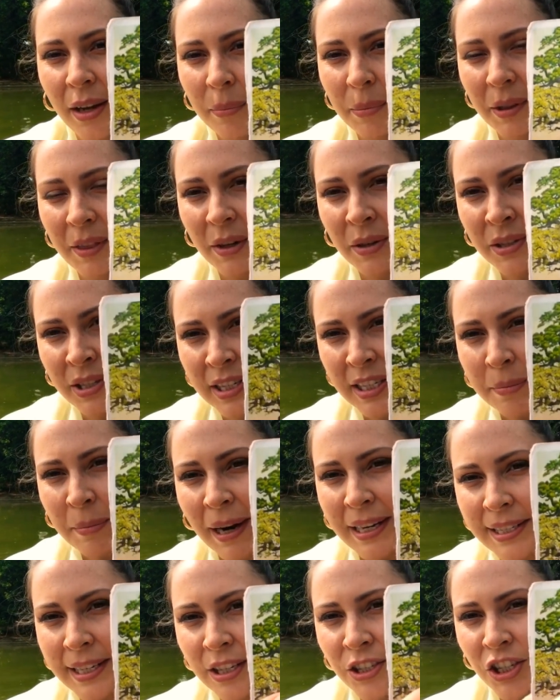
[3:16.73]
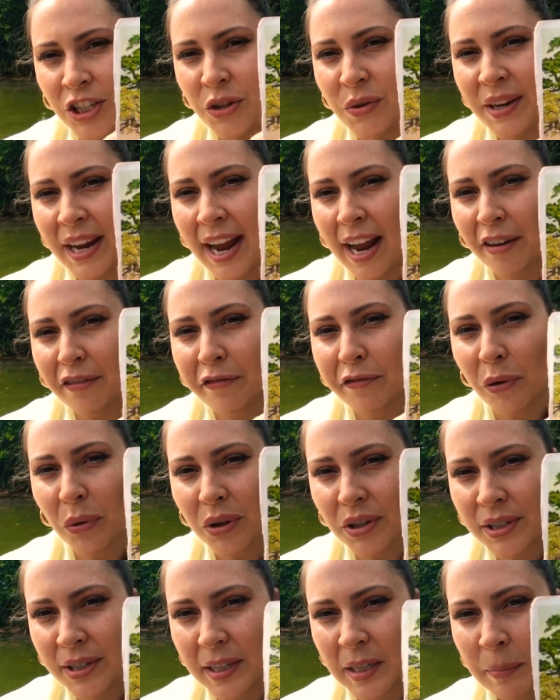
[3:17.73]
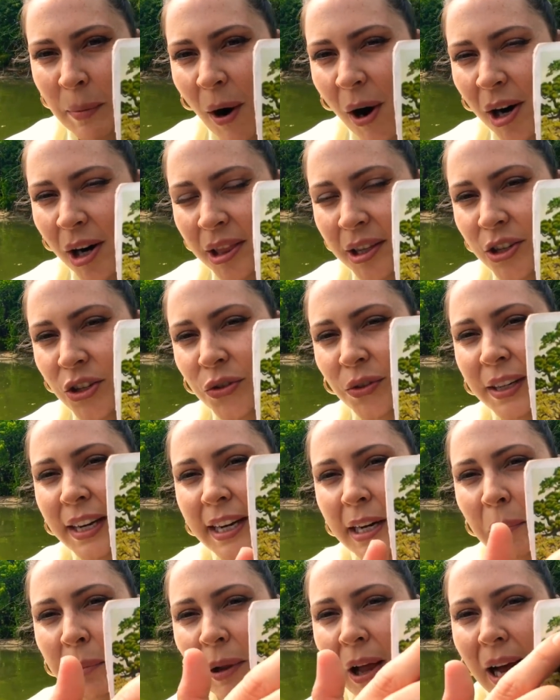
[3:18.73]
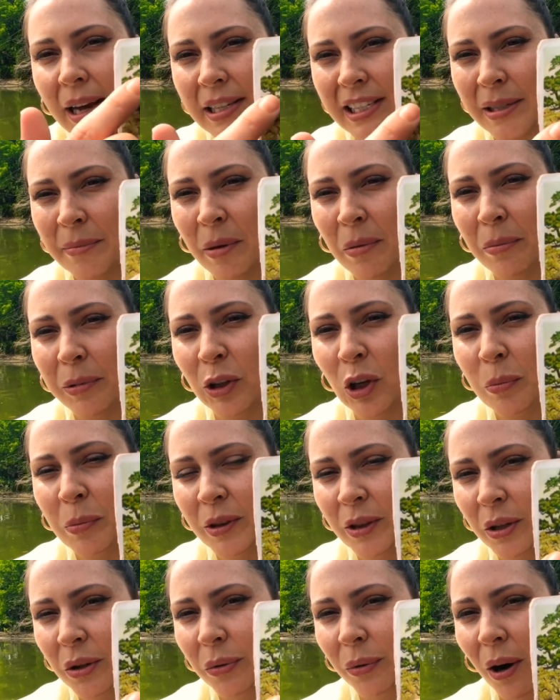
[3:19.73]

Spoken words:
But there's this message that you can't force this part of the tree to blossom and bloom and